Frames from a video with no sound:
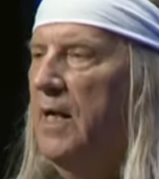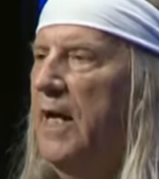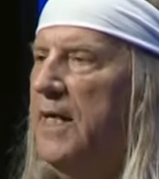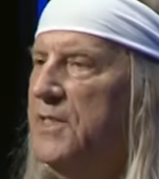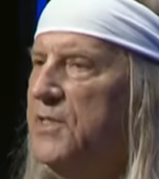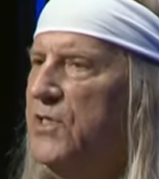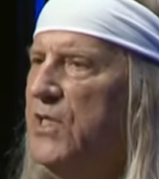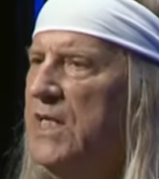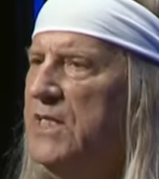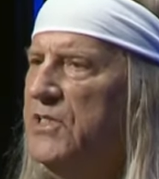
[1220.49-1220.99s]
A
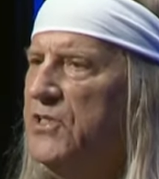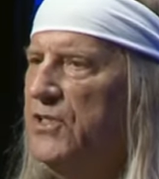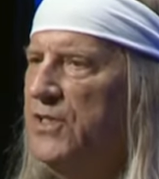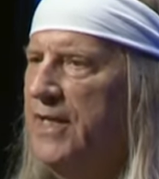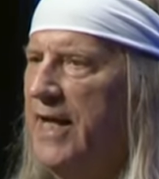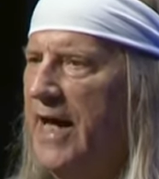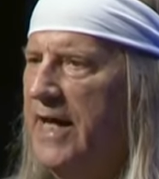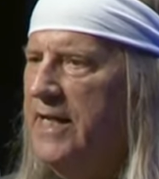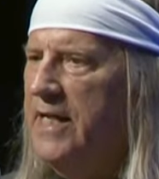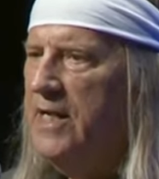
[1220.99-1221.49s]

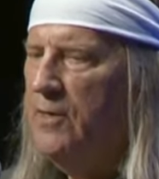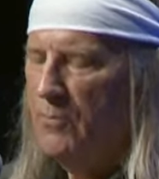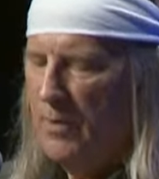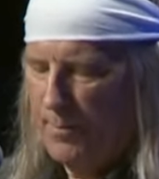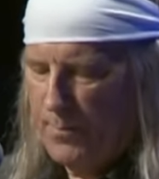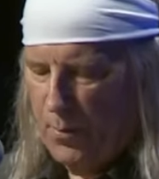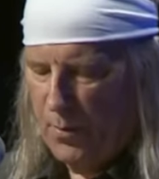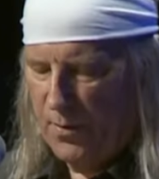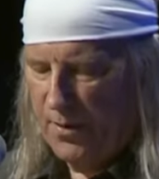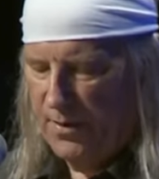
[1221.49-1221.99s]
Cincinnati
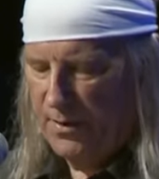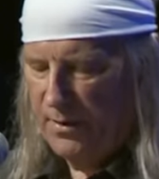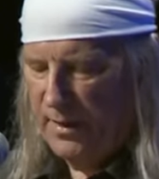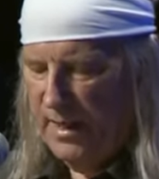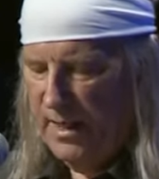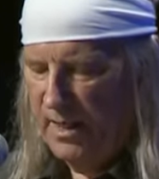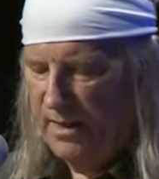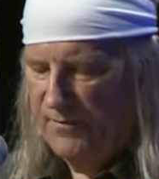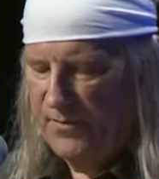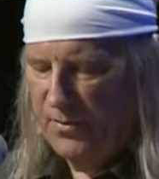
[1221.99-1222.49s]
reporter
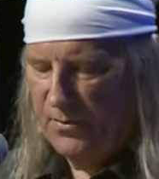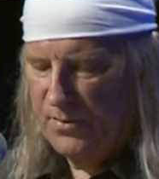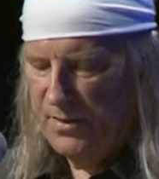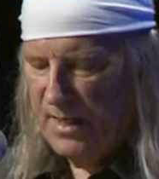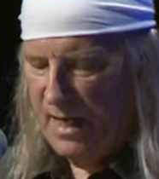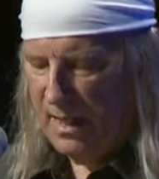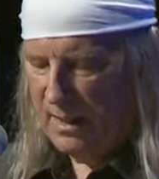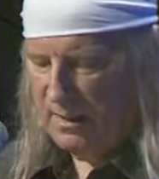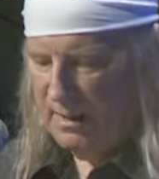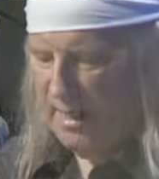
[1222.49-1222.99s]
interviewed
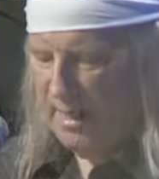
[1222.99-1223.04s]
Doc